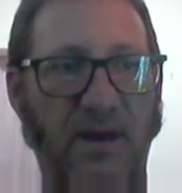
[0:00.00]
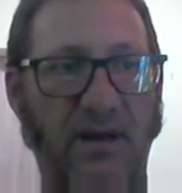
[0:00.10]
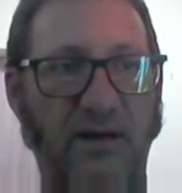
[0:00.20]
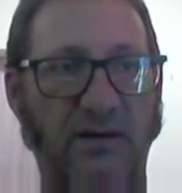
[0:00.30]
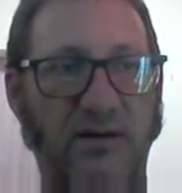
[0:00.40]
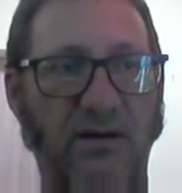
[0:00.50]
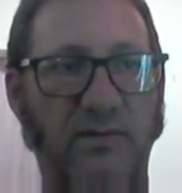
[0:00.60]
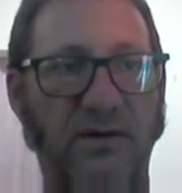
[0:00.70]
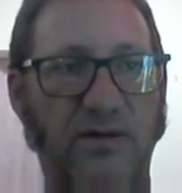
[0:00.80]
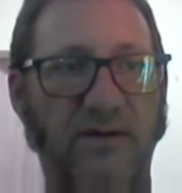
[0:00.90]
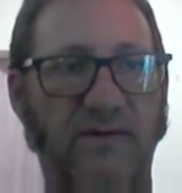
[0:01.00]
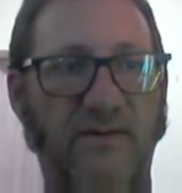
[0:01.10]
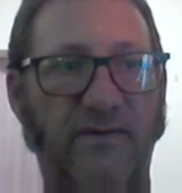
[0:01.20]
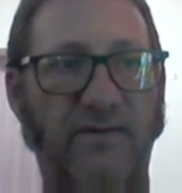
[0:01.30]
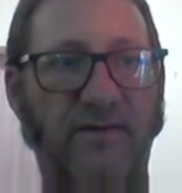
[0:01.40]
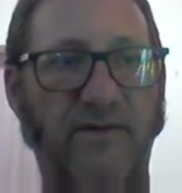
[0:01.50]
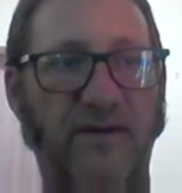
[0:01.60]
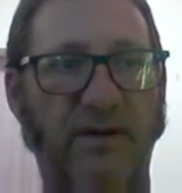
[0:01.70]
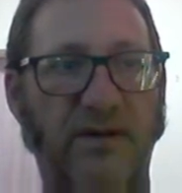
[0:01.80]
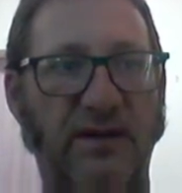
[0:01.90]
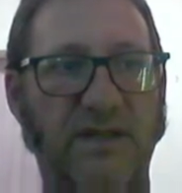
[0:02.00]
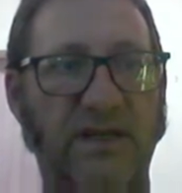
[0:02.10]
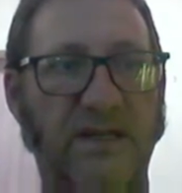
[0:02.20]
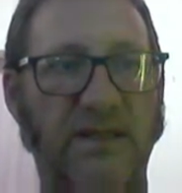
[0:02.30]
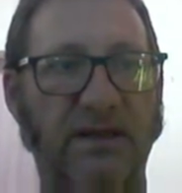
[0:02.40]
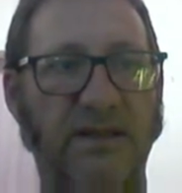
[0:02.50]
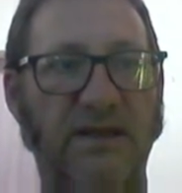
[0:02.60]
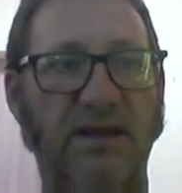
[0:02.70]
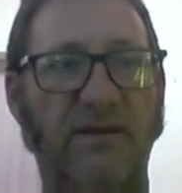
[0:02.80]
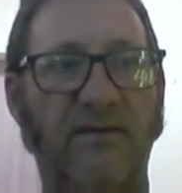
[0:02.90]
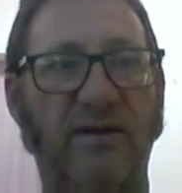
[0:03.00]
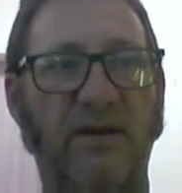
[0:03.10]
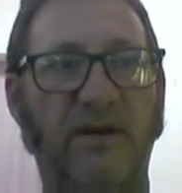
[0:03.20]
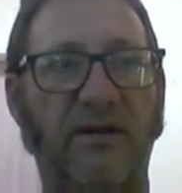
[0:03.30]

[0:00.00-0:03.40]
In terms of the settings and everything,